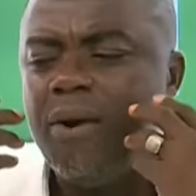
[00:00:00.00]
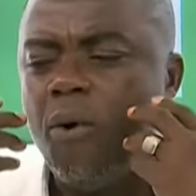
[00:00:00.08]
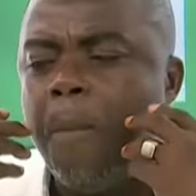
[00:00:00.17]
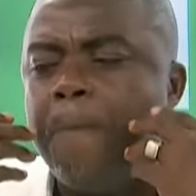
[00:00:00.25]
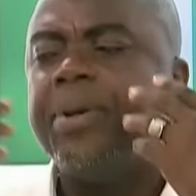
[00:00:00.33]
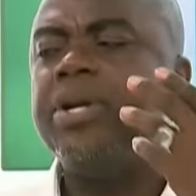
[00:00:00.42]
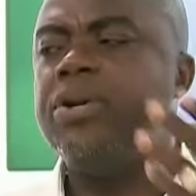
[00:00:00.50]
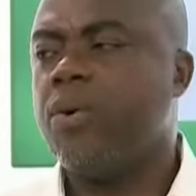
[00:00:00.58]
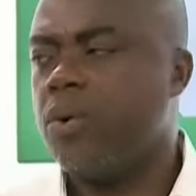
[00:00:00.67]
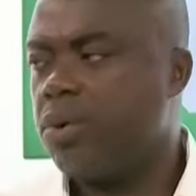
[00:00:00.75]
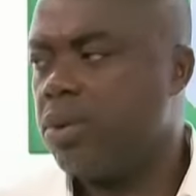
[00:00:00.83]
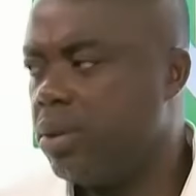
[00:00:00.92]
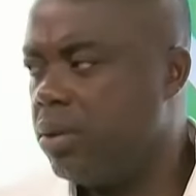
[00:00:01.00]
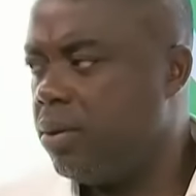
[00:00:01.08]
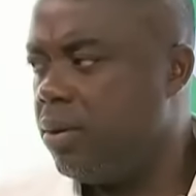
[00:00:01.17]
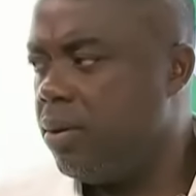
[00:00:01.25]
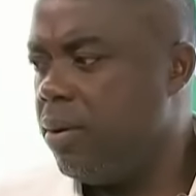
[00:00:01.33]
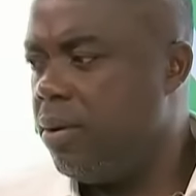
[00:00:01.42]
opinion,
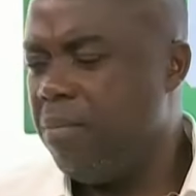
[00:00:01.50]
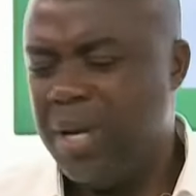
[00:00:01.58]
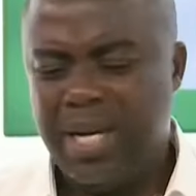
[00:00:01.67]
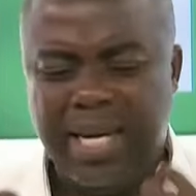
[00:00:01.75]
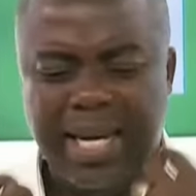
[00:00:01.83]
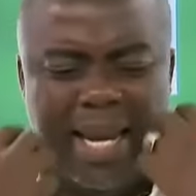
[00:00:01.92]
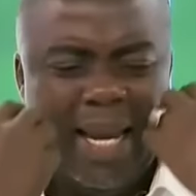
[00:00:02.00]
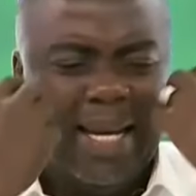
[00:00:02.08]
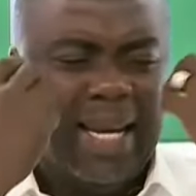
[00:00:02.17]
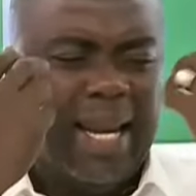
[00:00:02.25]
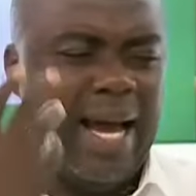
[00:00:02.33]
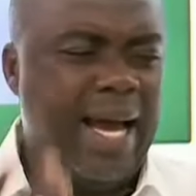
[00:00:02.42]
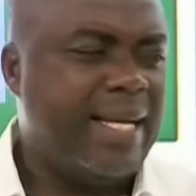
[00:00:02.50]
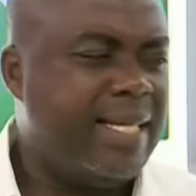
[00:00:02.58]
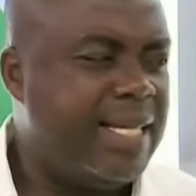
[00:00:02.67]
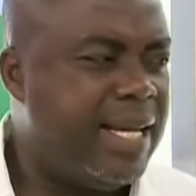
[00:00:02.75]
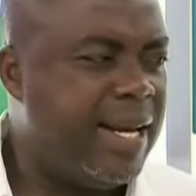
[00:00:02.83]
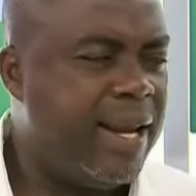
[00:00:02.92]
mini any
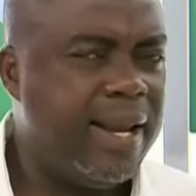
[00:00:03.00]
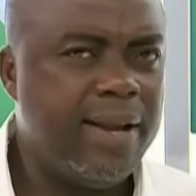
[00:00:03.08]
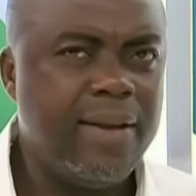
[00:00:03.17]
idea.